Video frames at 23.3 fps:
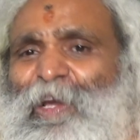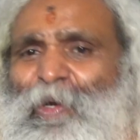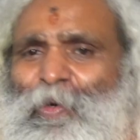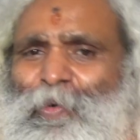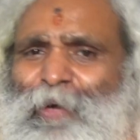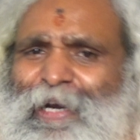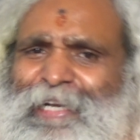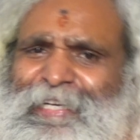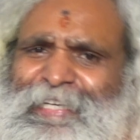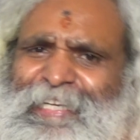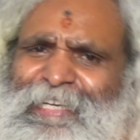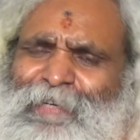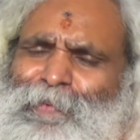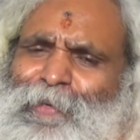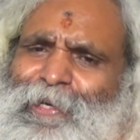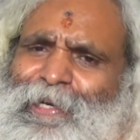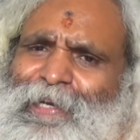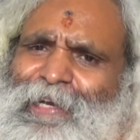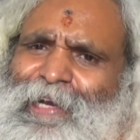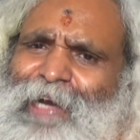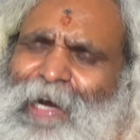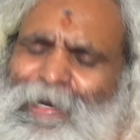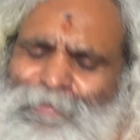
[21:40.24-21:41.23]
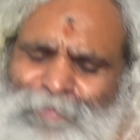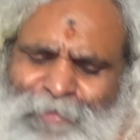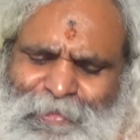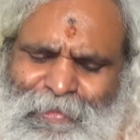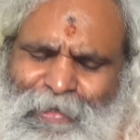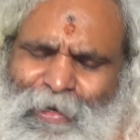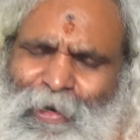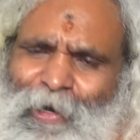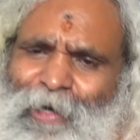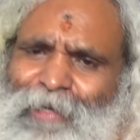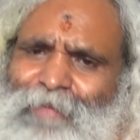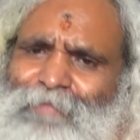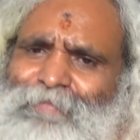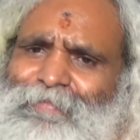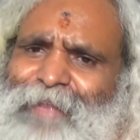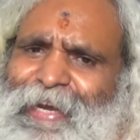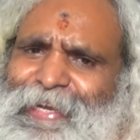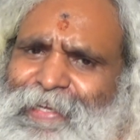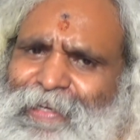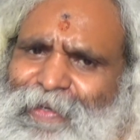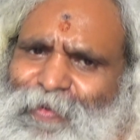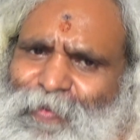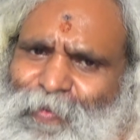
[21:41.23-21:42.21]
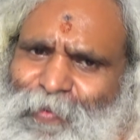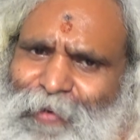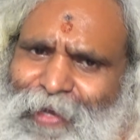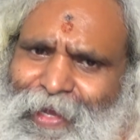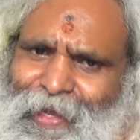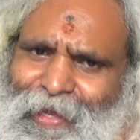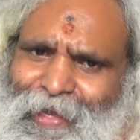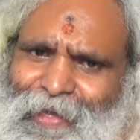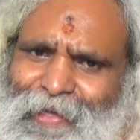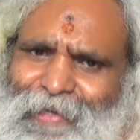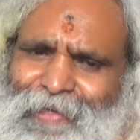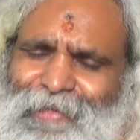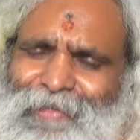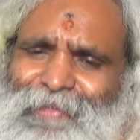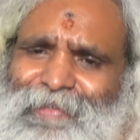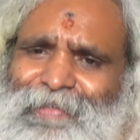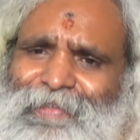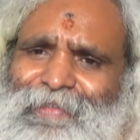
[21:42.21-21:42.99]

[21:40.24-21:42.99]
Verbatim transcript: Whatever comes on my way,